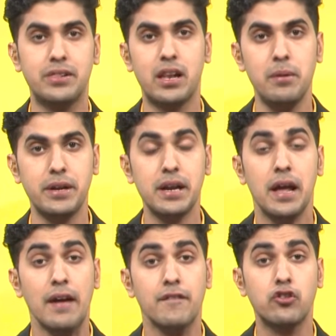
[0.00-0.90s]
Limited,
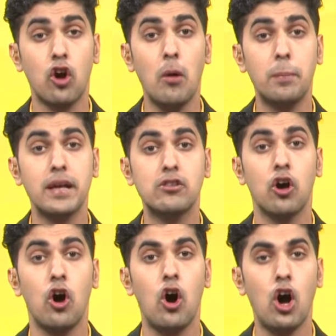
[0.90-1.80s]
which operates
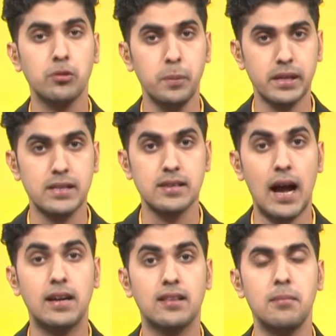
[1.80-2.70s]
hospitals
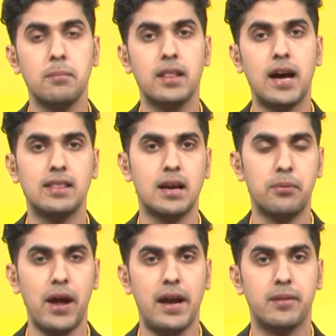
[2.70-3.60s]
under the Medanta
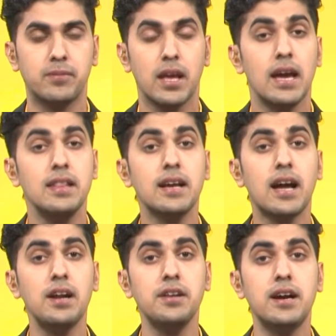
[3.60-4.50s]
brand. In the
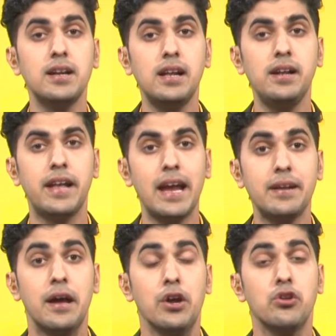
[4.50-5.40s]
current year till
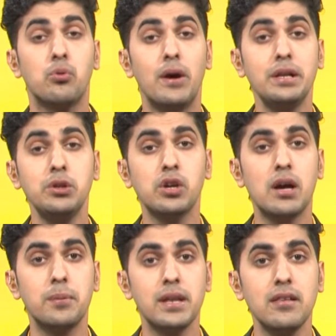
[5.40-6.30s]
date, 22
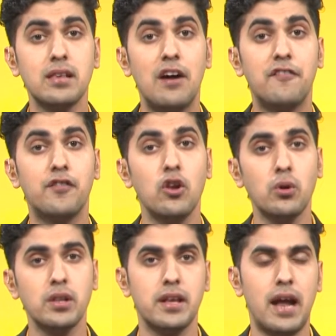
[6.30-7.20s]
companies have
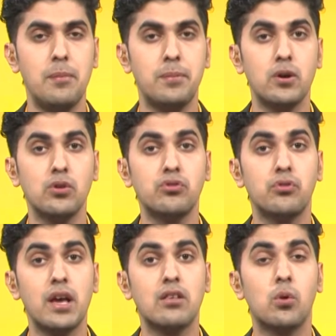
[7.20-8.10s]
floated their IPOs to
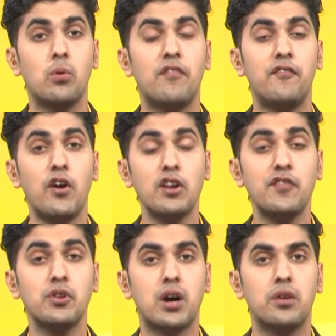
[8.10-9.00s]
raise over
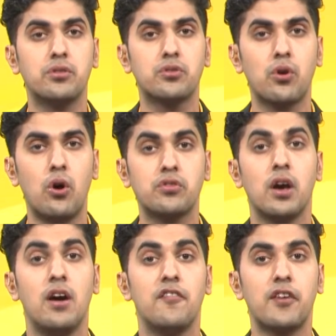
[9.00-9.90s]
44,000 crores
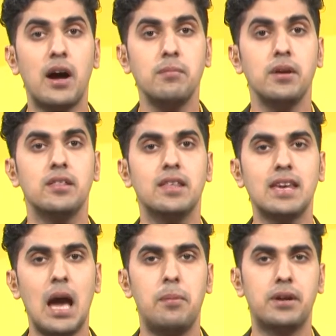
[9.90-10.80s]
from the
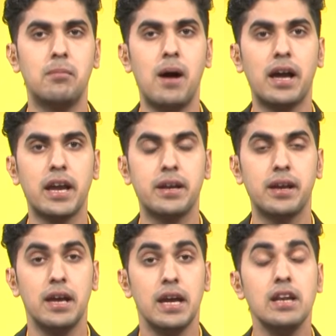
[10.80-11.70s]
capital market.
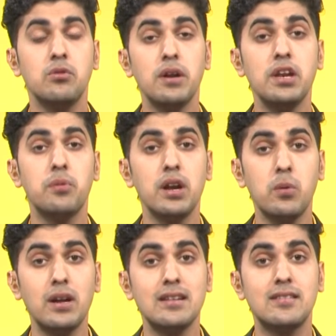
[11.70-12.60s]
In
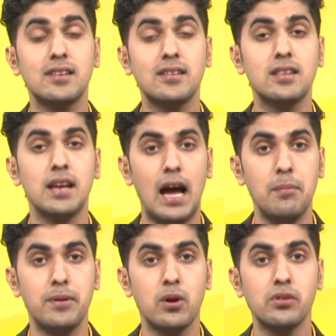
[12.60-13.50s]
2021, 63
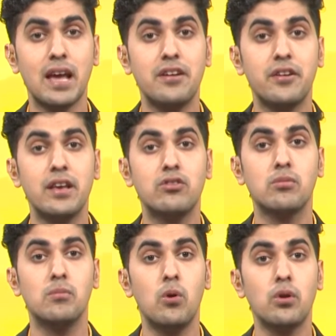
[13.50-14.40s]
IPOs had raised
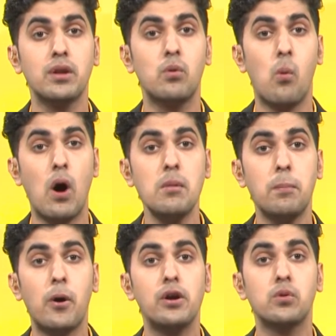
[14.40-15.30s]
more than
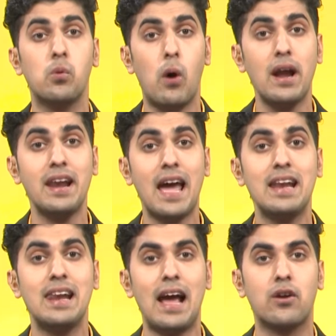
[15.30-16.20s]

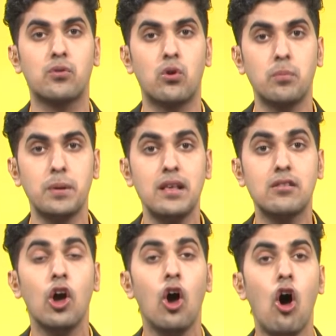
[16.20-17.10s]
1.19 lakh crore rupees,
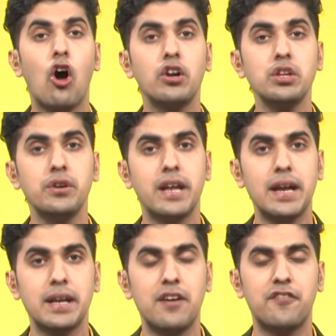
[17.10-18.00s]
according to
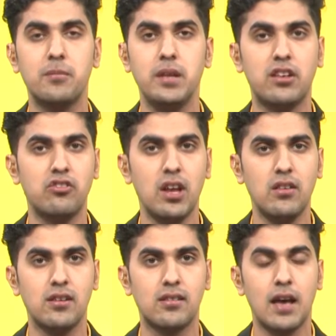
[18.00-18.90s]
data from the
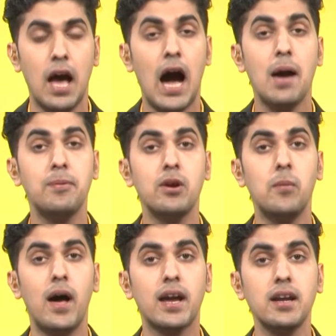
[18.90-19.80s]
exchanges. IPO
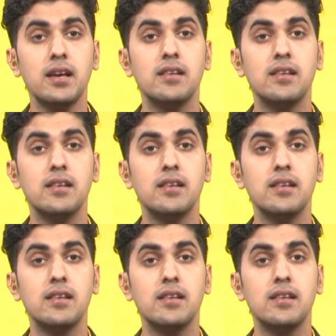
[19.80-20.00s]
market is